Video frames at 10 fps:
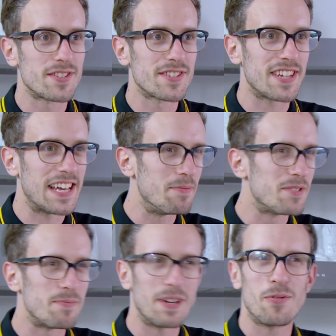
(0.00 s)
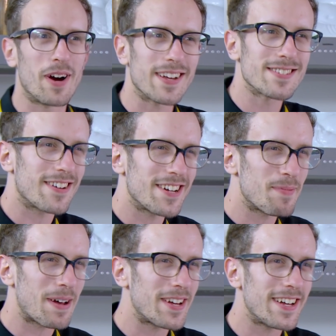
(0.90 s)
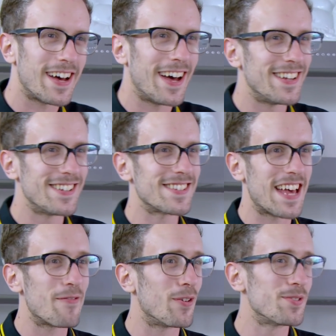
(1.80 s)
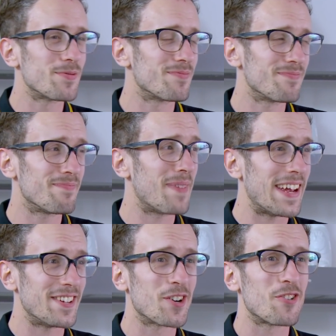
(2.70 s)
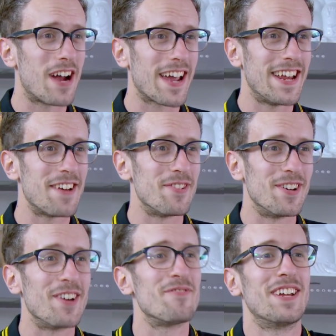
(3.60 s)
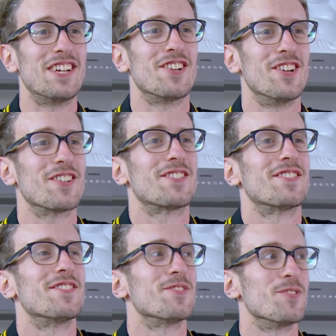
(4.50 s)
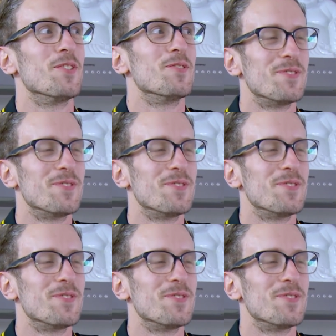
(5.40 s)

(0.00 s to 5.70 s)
seems to be quite excited about it, and everyone's made a cracking effort. Like, Felicia looks so